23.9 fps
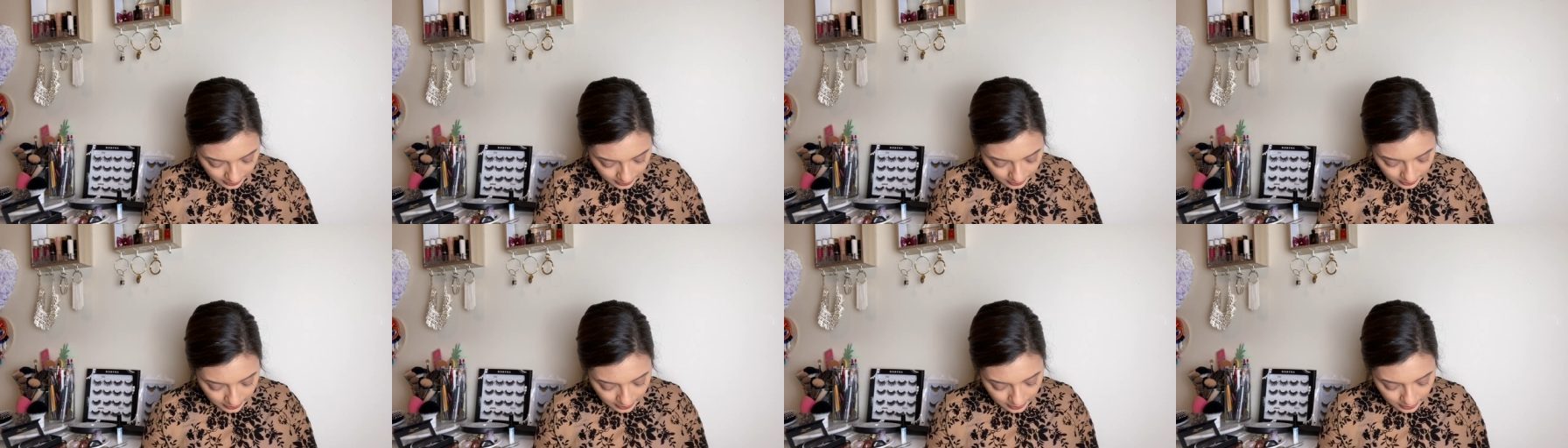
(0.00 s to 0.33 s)

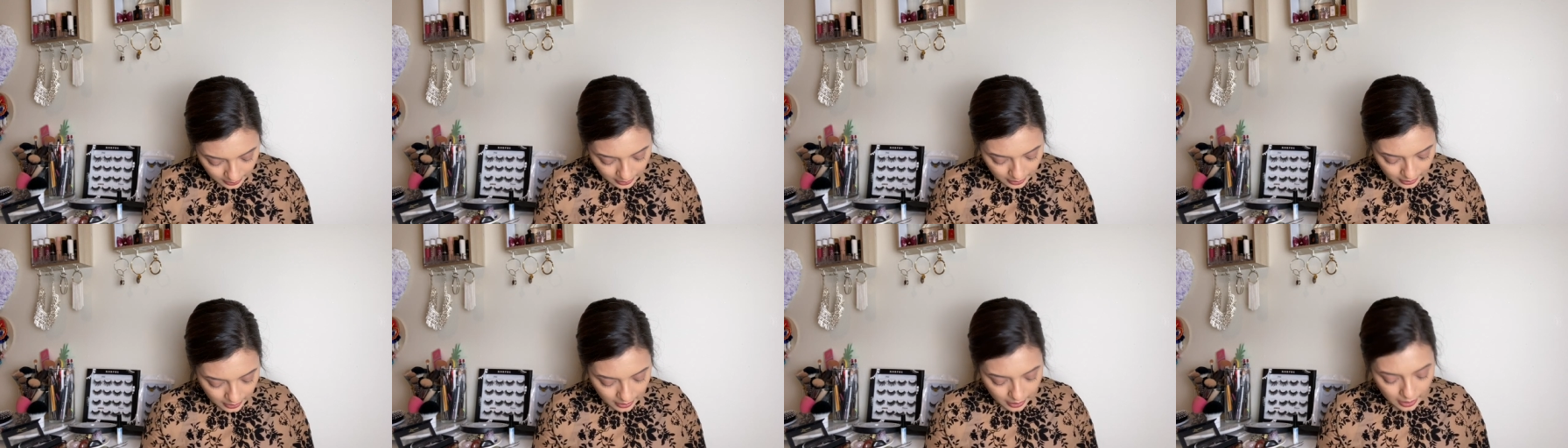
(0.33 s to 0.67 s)

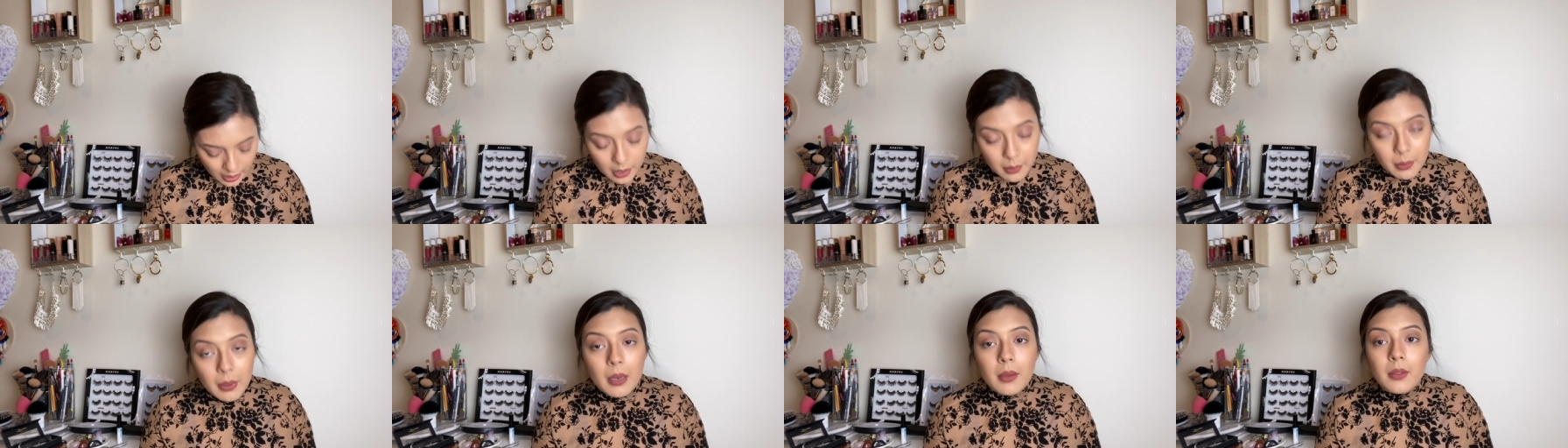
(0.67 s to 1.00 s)

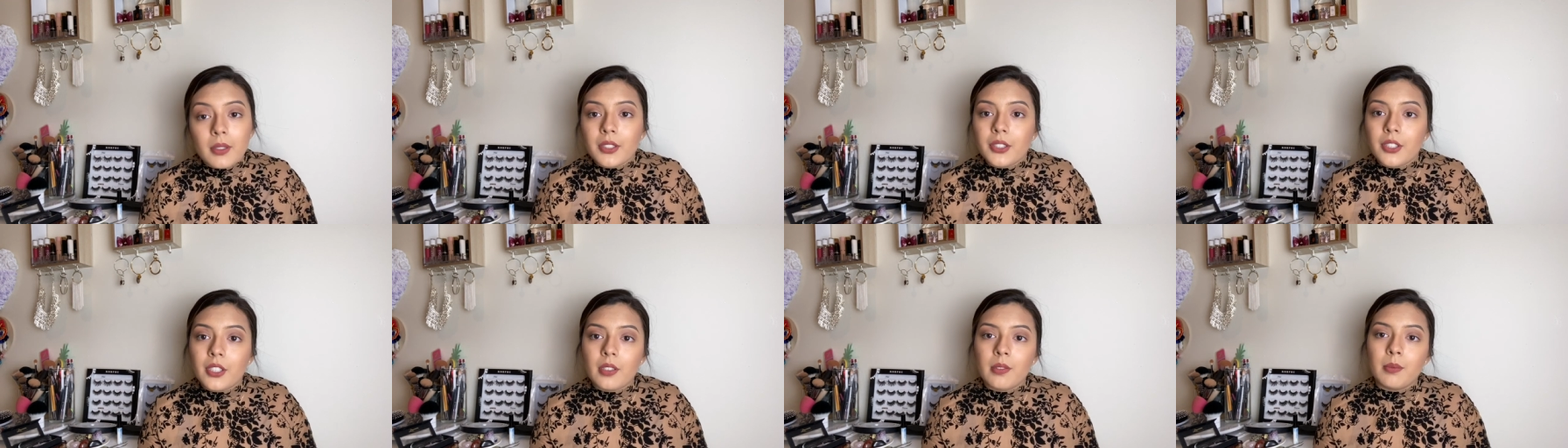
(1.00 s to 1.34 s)
I
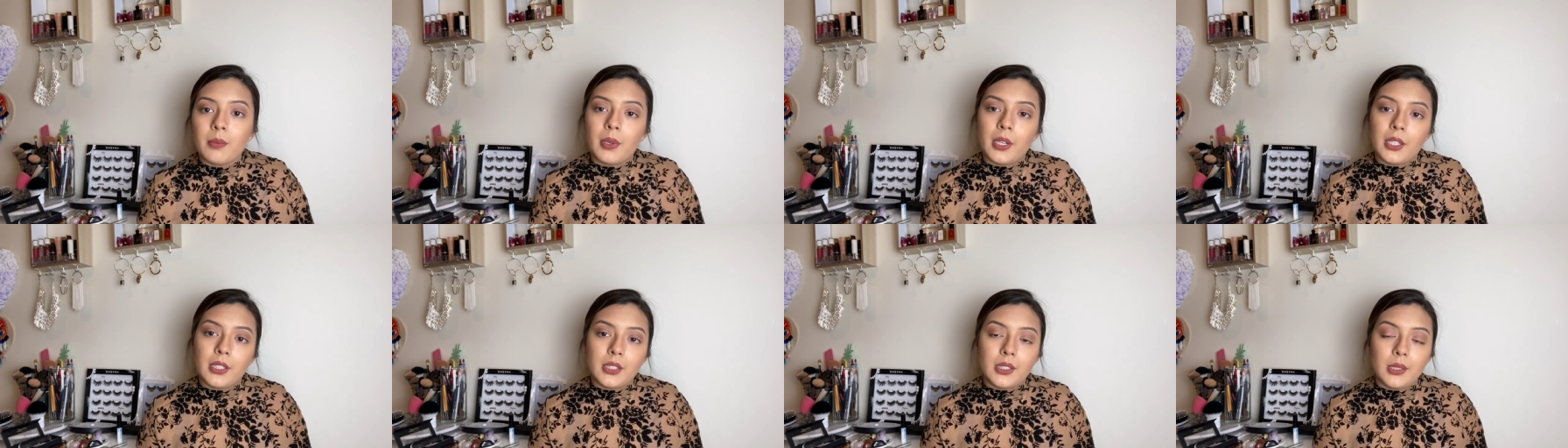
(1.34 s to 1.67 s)
probably should have
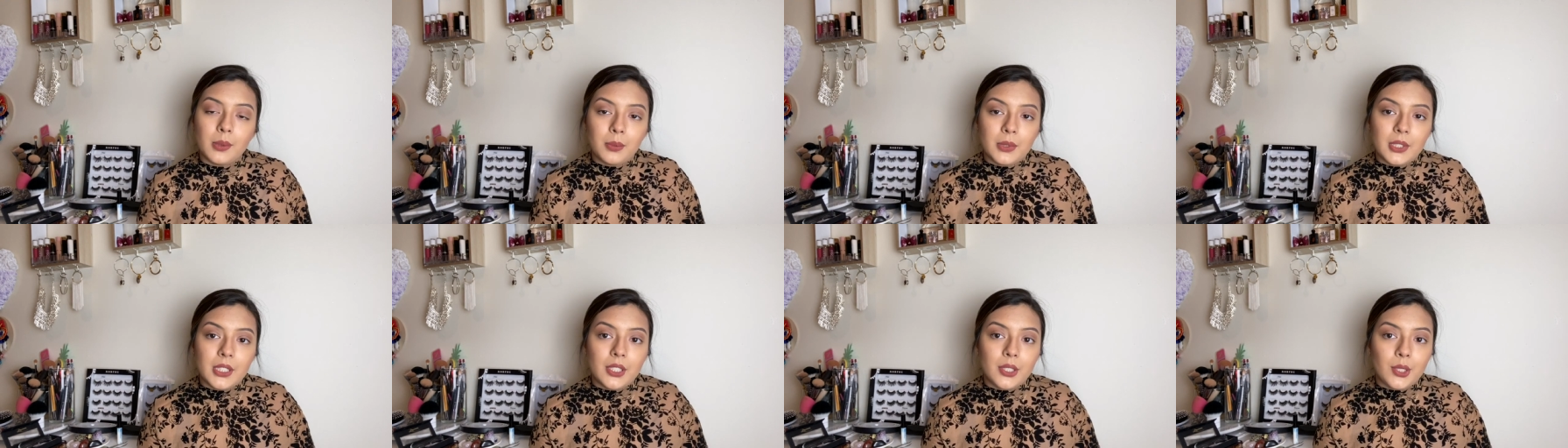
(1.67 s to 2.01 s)
brought
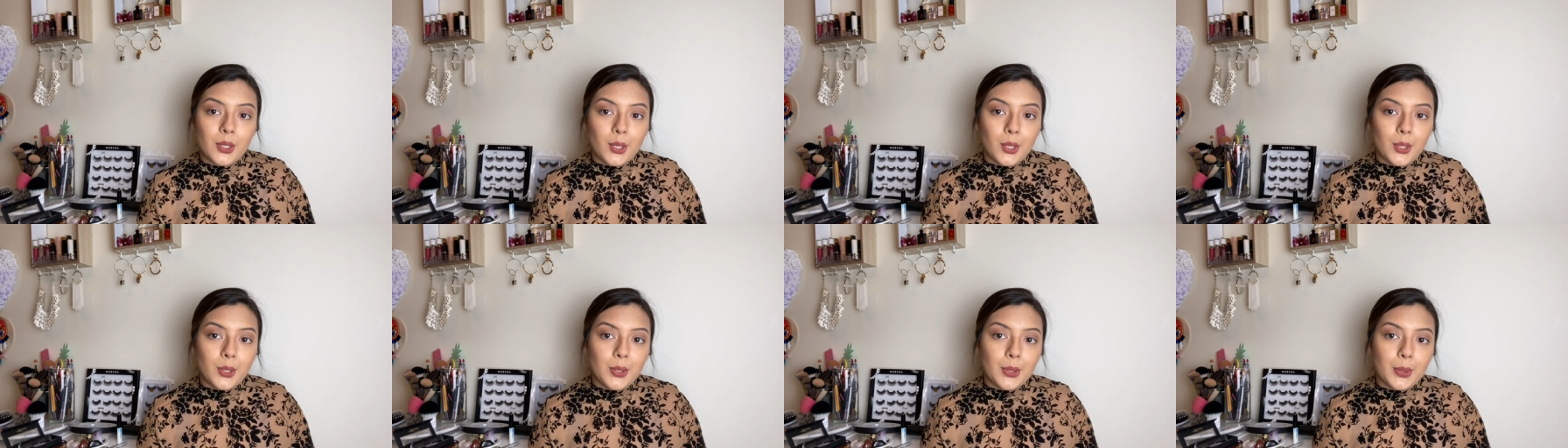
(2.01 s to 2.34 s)
some
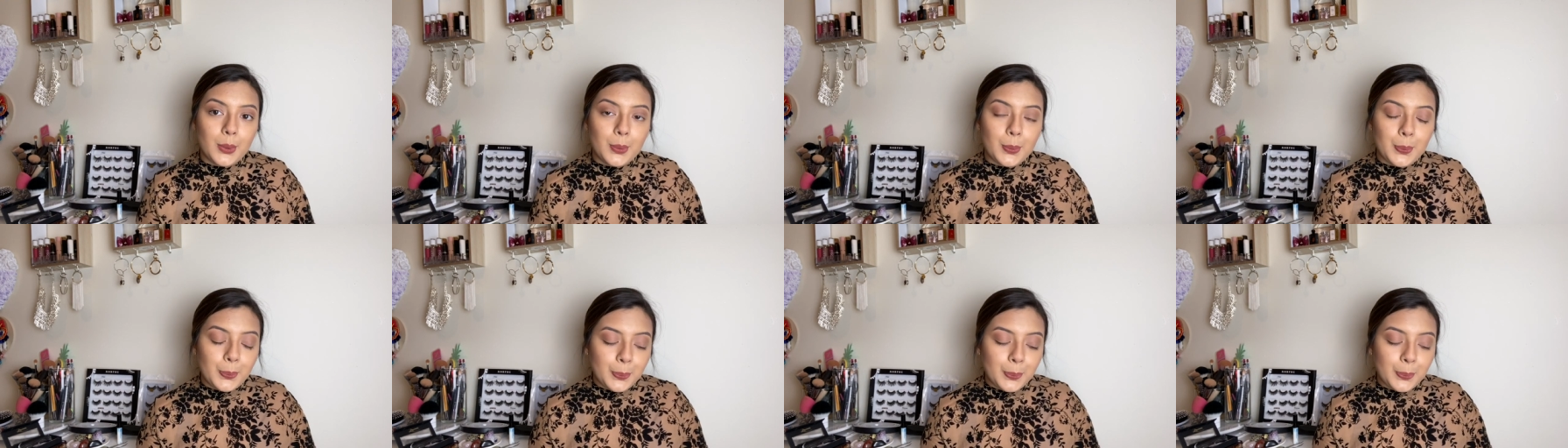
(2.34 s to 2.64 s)
scissors.